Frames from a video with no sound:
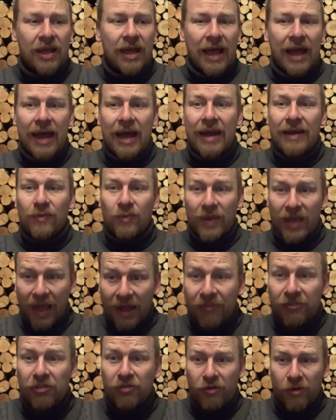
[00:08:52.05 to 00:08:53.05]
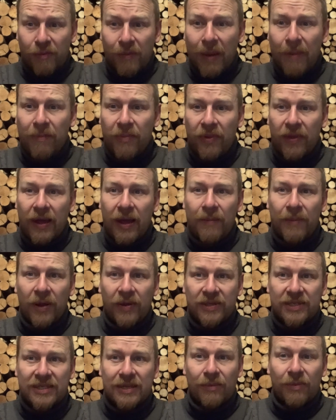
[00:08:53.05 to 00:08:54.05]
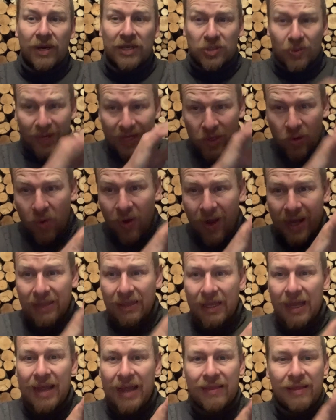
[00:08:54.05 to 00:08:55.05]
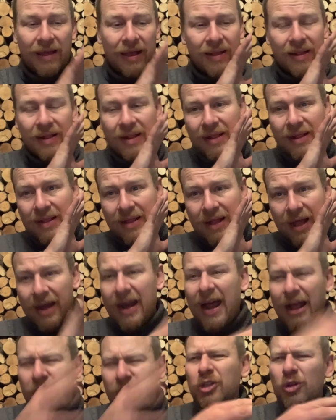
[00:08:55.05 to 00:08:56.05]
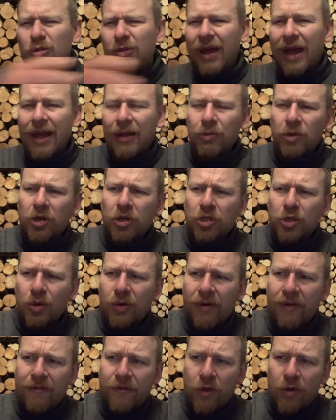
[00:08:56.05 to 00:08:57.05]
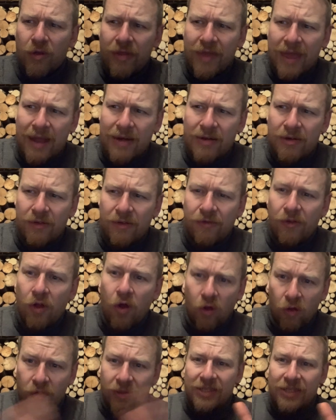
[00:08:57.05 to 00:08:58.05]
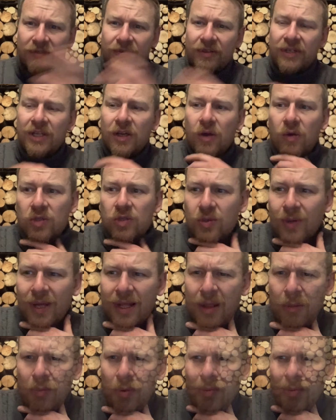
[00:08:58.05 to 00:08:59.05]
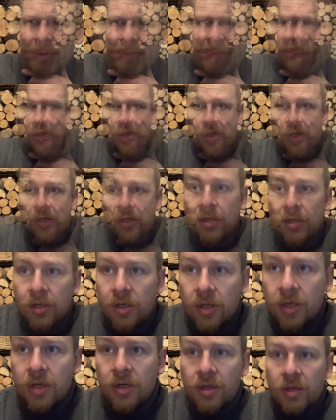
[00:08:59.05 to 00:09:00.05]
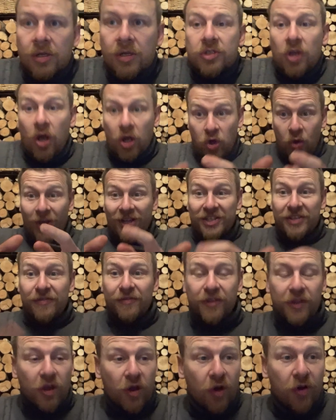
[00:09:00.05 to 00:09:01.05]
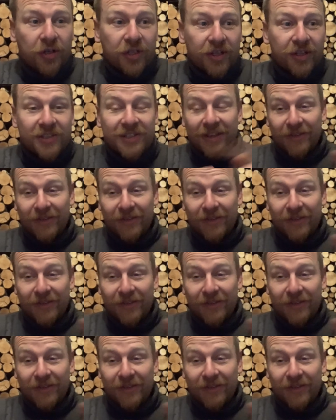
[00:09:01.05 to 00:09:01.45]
And we have to remember that about the samurai. So I quite like that. And I'll do that. I'm going to do a review at the end of all these videos, so I'll probably mention that. So a question for the audience.